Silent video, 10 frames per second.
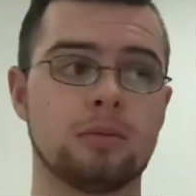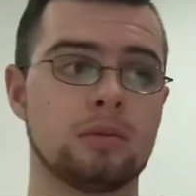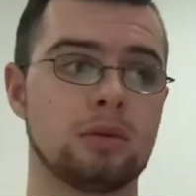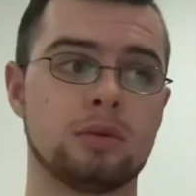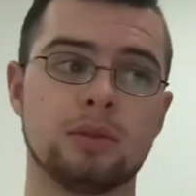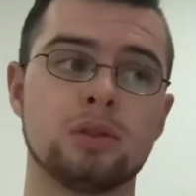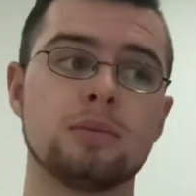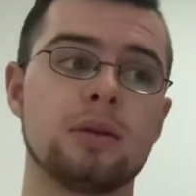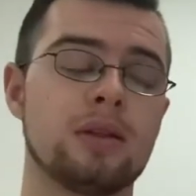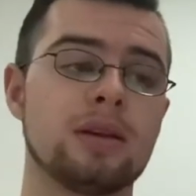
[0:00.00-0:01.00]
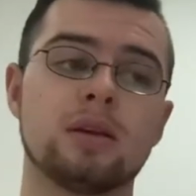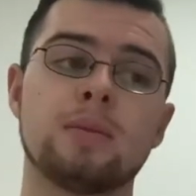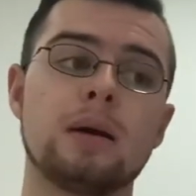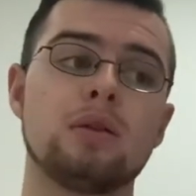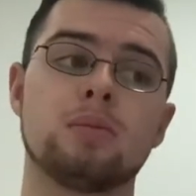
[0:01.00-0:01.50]
We shouldn't be thinking
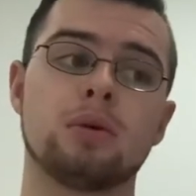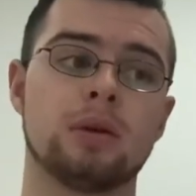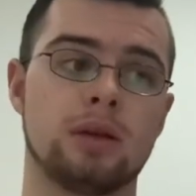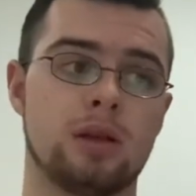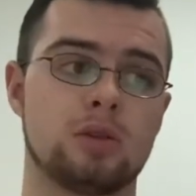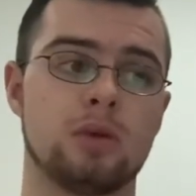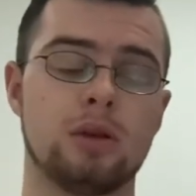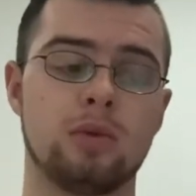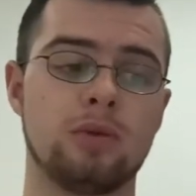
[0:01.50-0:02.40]
about the point next week.